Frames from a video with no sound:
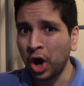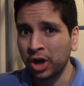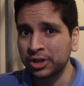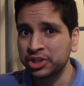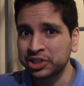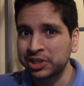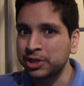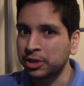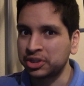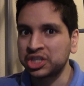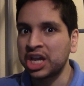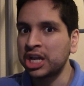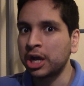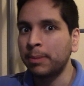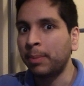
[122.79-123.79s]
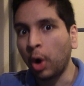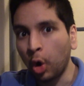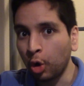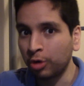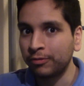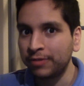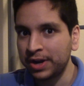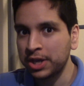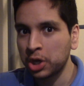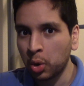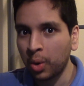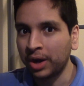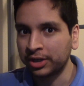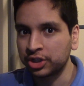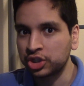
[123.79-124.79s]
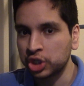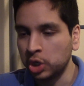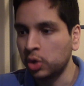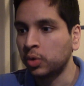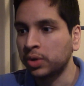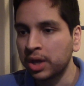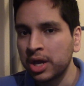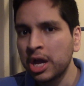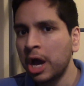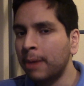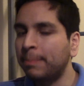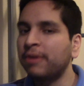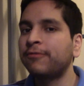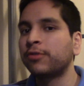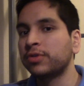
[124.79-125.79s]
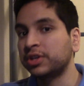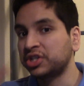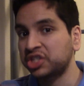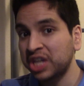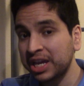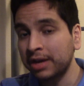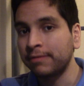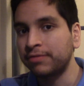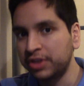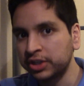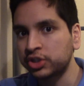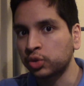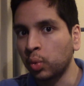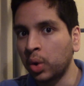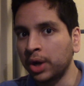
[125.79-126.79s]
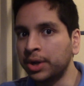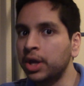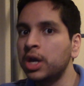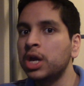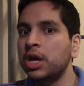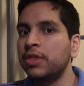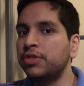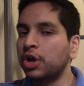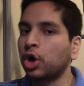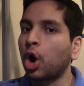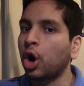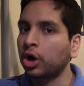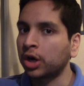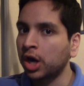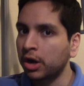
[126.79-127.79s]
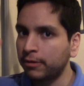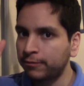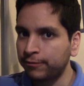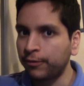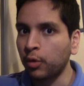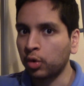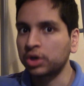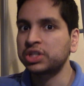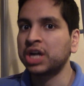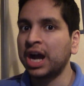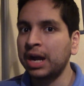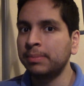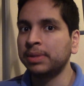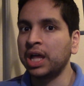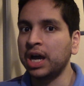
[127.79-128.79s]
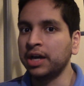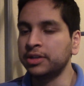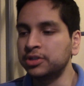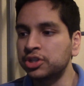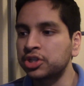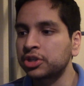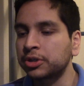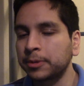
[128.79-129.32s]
honestly could take up a whole video on its own. But for the sake of this one, there are four timelines.